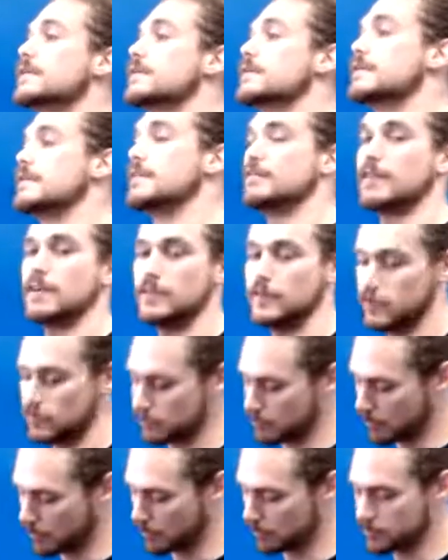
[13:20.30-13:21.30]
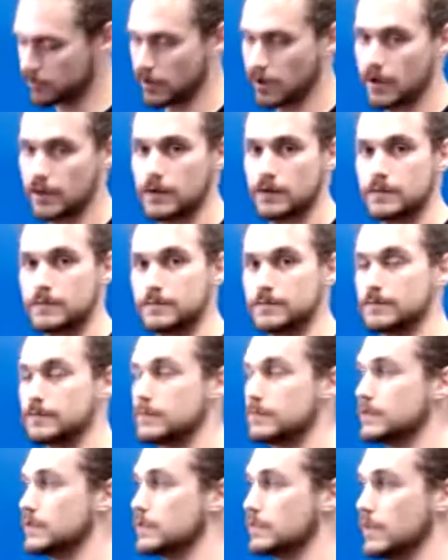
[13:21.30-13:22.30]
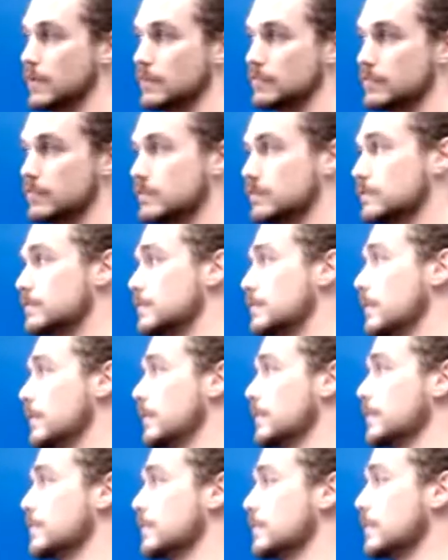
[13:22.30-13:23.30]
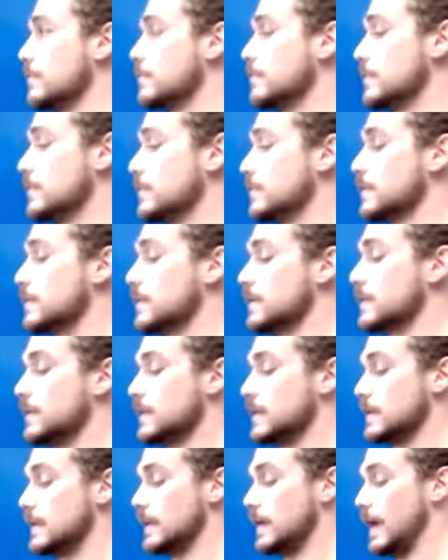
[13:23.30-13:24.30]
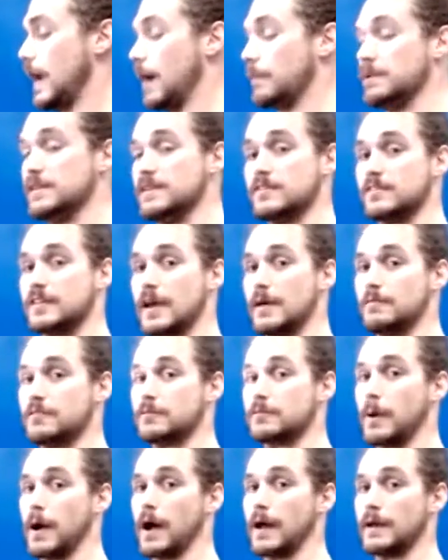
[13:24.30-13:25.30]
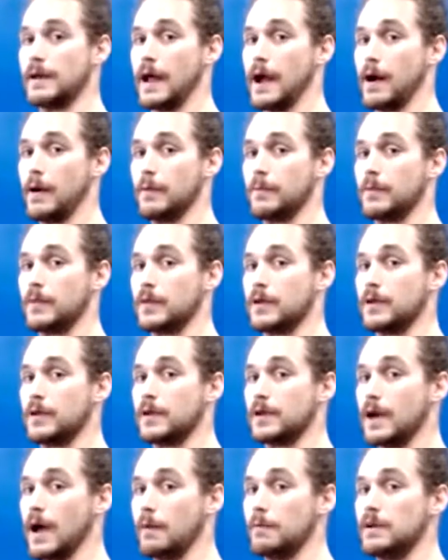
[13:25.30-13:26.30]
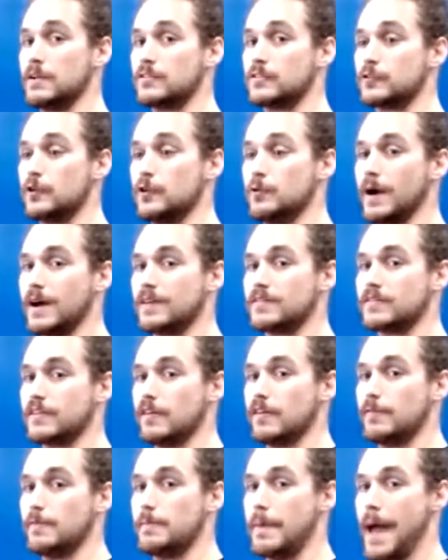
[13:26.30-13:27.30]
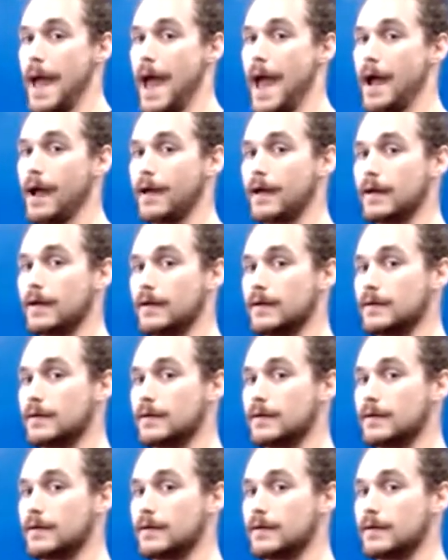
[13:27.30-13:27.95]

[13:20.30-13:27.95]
If I do, sorry sock. You're loved. Know that you're loved. I'm in the same spot. Now, I'm going to scoop myself back